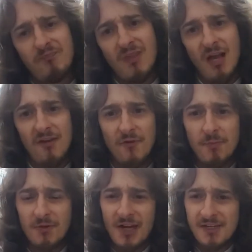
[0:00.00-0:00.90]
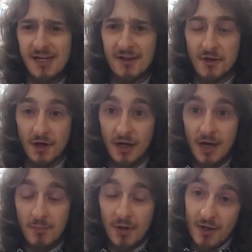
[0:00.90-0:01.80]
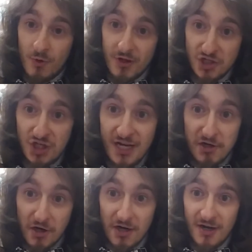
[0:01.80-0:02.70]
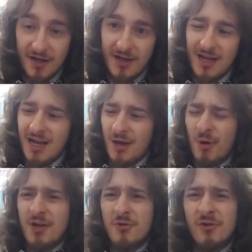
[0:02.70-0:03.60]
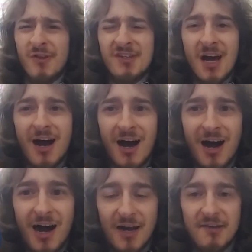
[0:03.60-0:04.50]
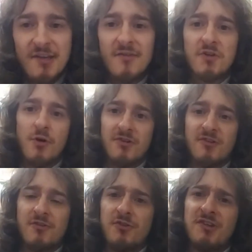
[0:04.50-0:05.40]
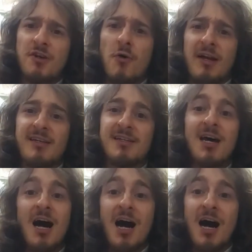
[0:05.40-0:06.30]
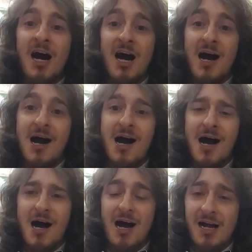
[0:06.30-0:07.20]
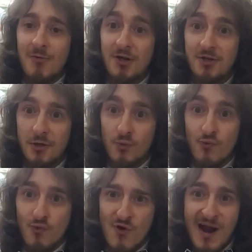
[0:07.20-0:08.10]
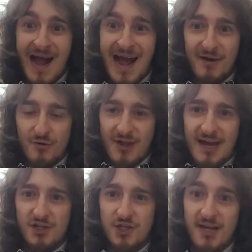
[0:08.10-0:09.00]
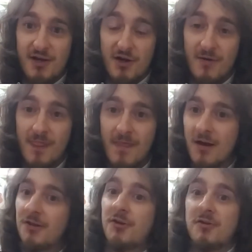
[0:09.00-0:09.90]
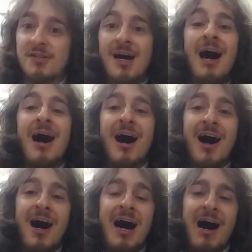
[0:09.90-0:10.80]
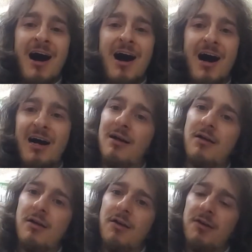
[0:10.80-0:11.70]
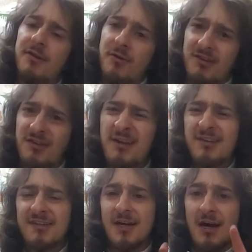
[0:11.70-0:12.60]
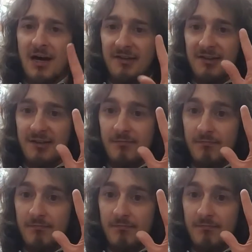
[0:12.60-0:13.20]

And if we put that together, but with a shaker, when you do the ta-ah, instead of just going ta-ah, I want you to rattle that shaker. So ta-ah. So it's six tas